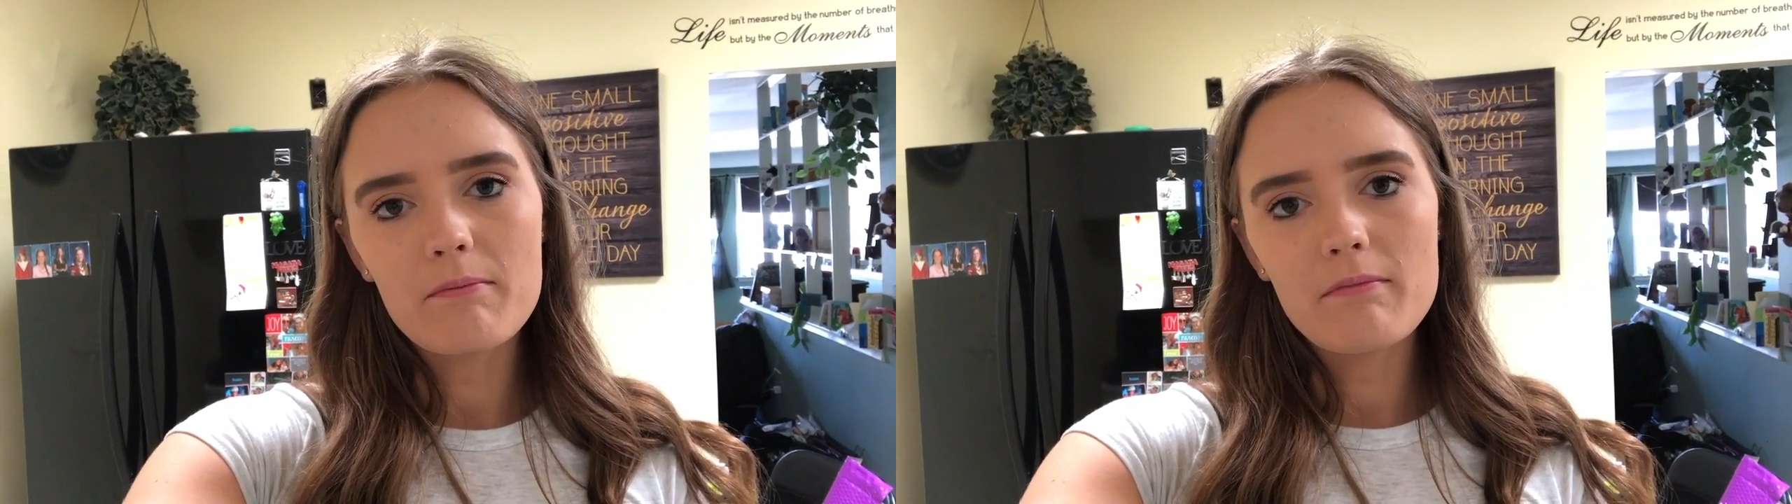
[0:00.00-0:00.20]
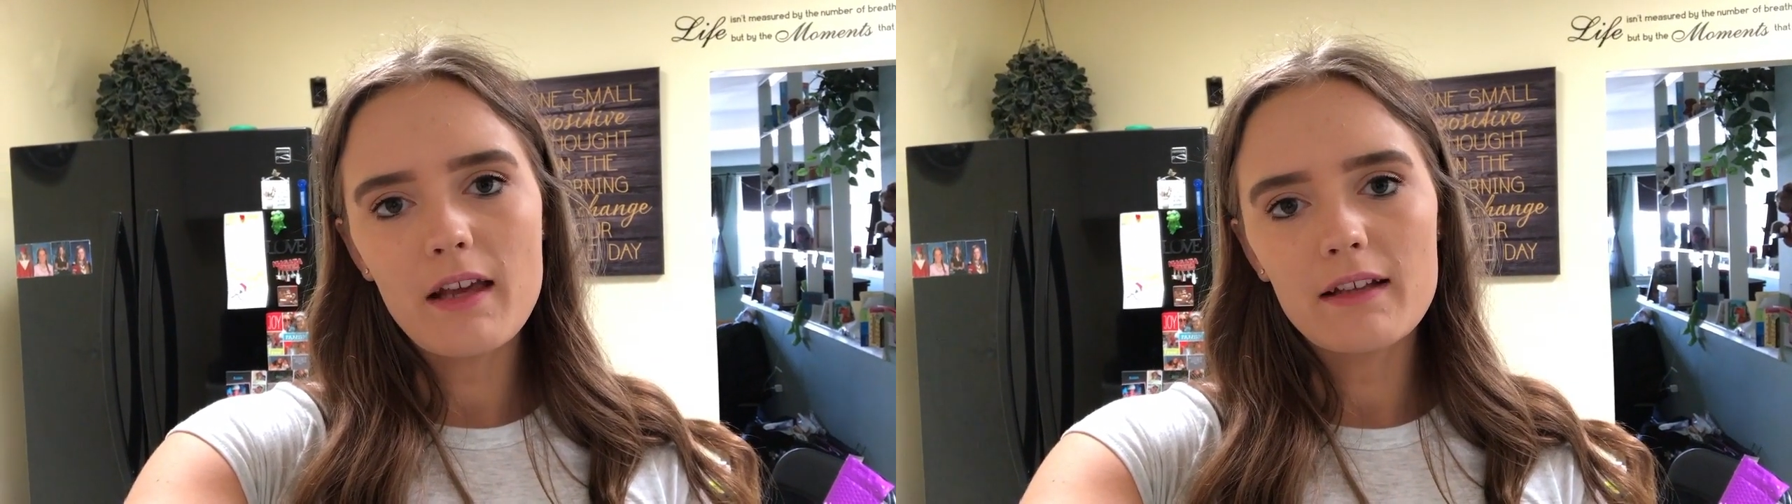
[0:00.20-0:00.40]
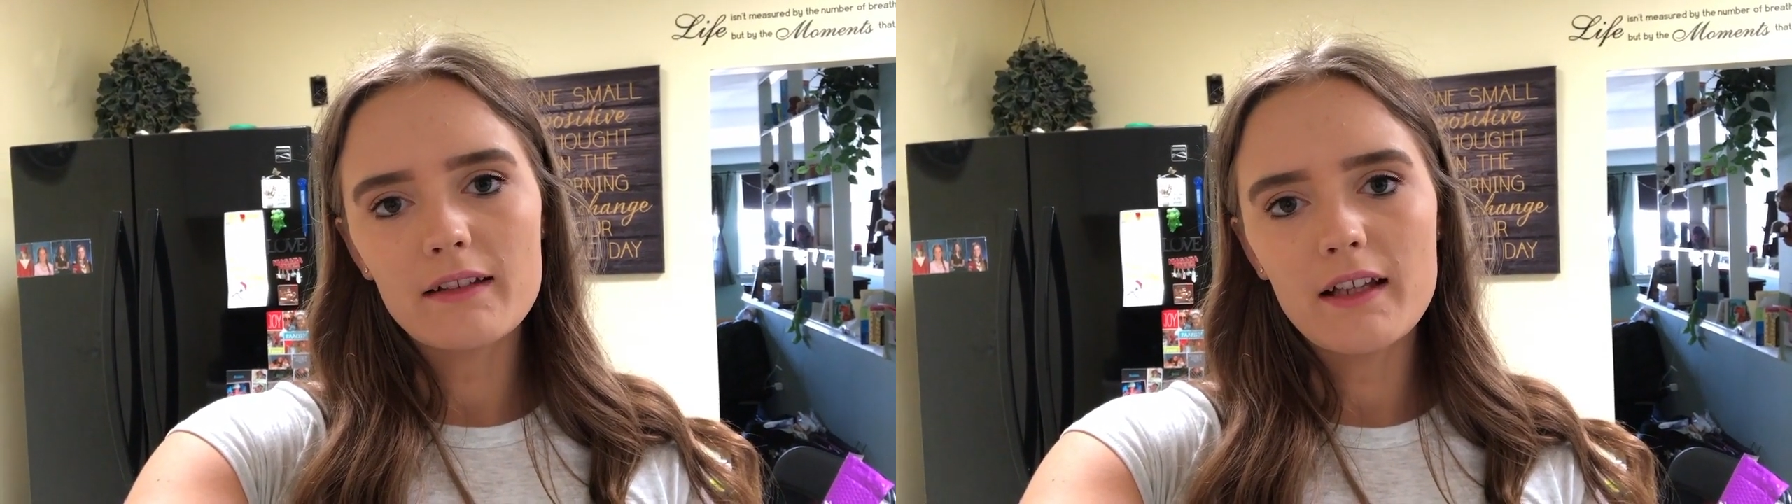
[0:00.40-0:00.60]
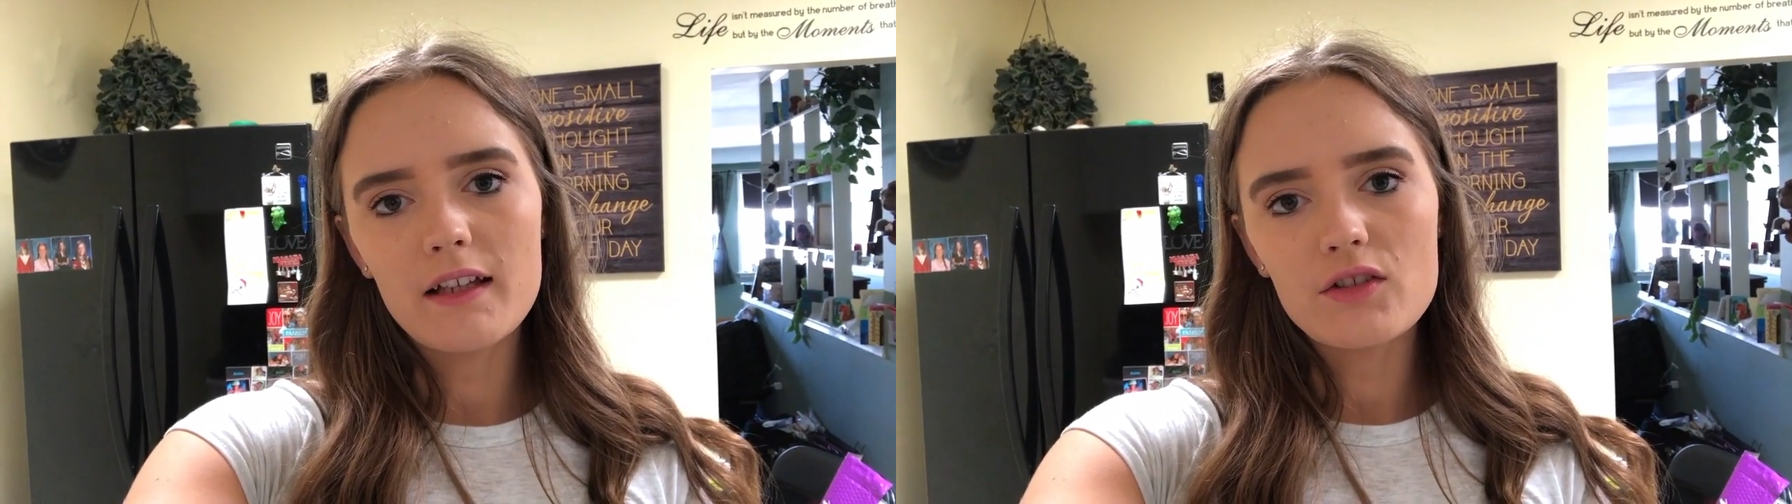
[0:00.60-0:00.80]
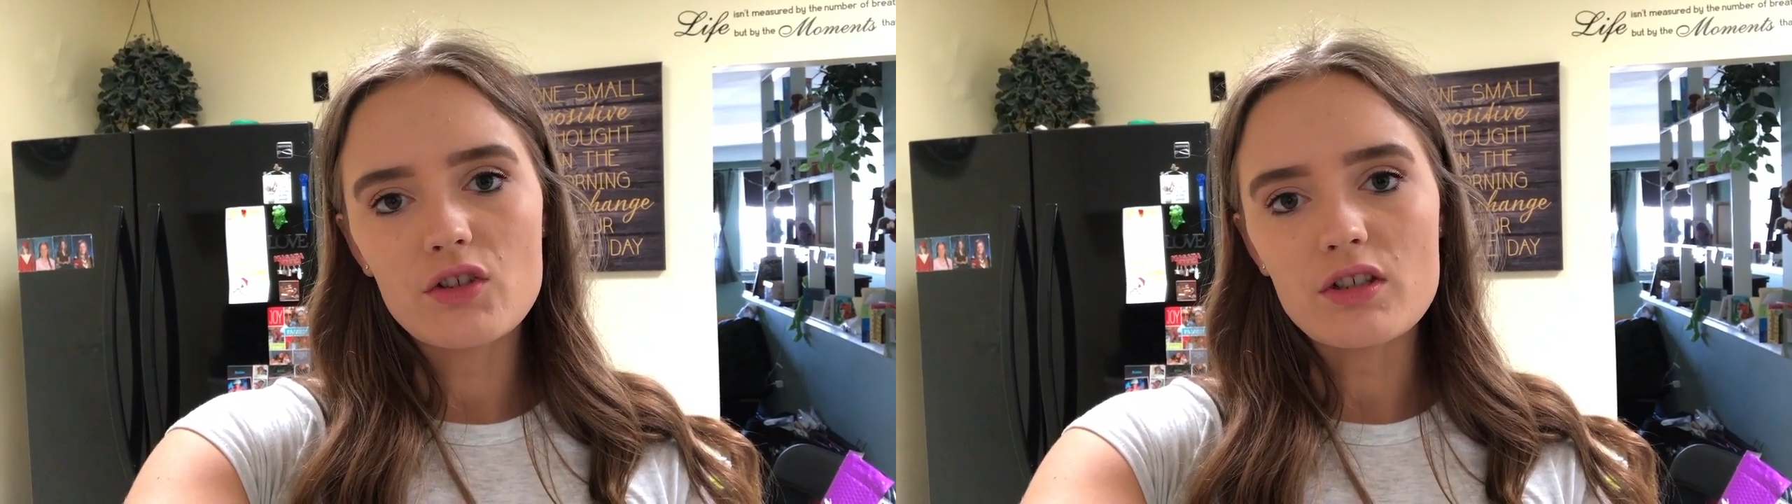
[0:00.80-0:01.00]

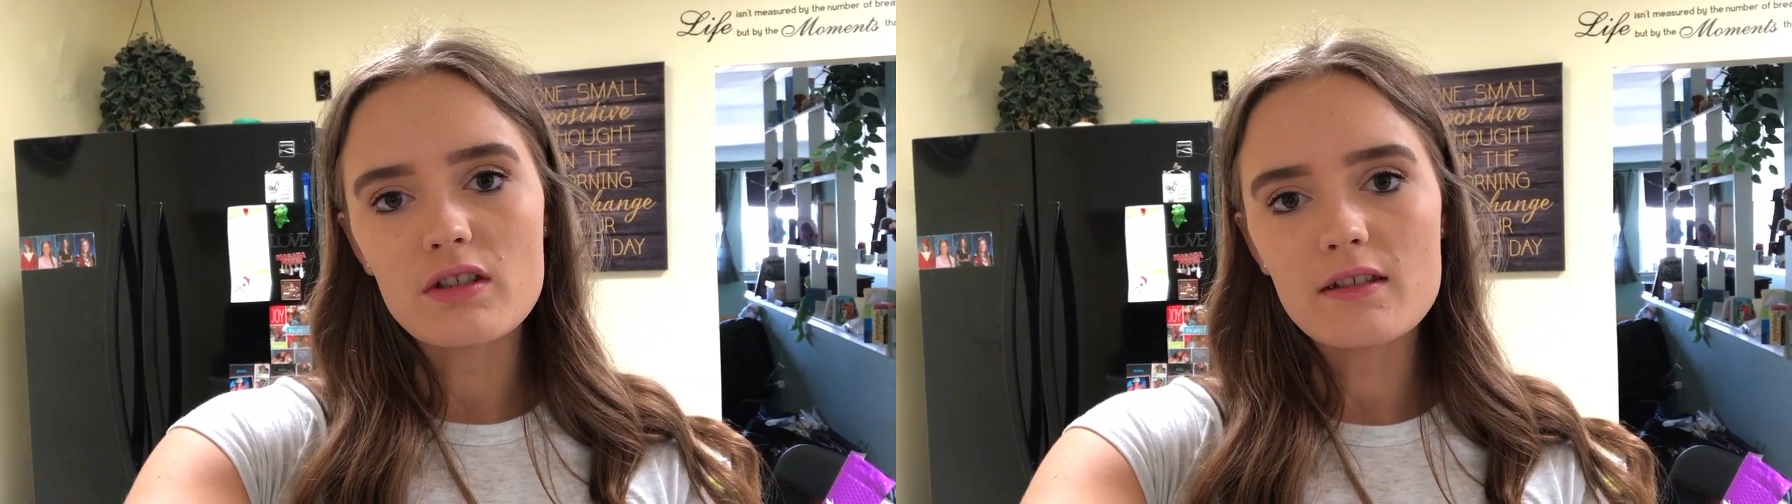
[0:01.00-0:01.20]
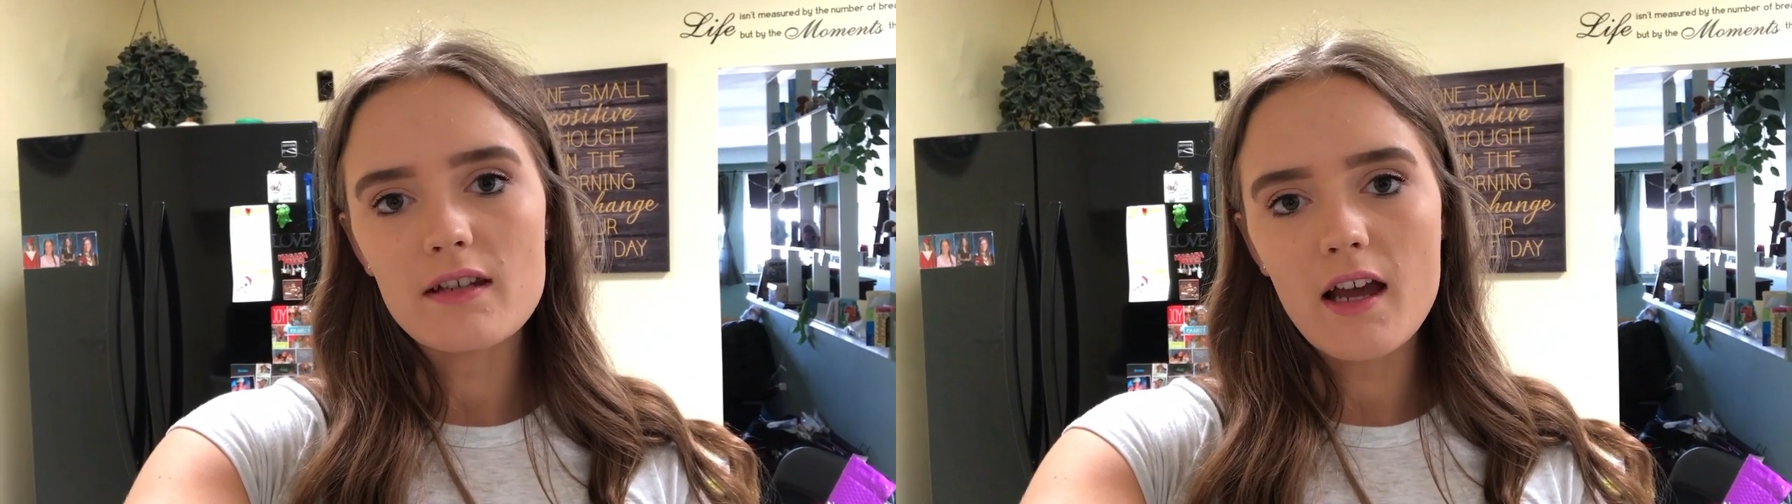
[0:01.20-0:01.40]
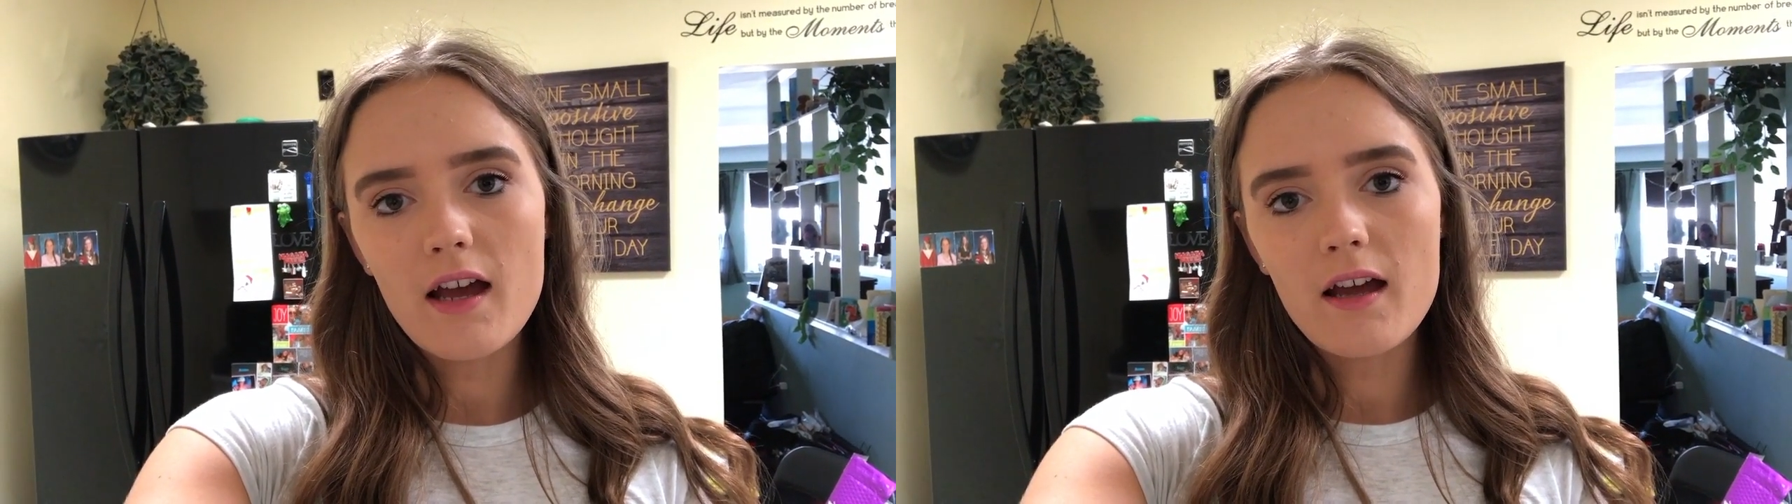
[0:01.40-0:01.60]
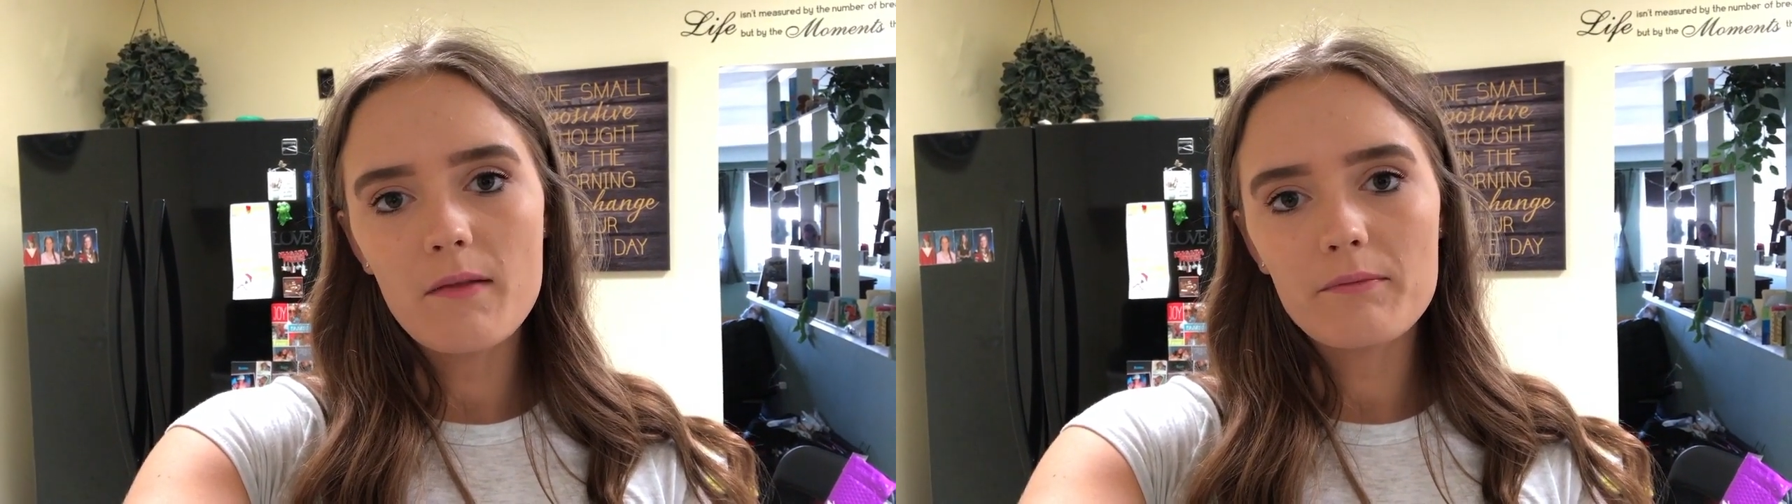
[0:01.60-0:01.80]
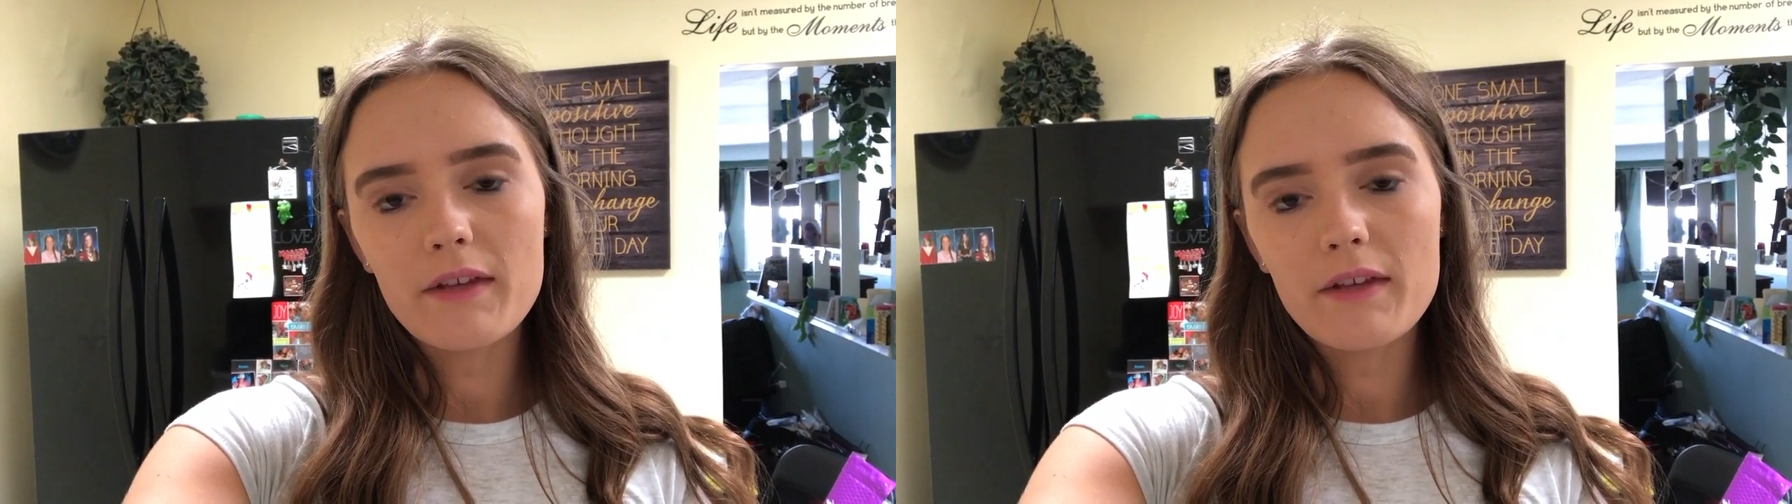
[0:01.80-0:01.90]
mainly just um,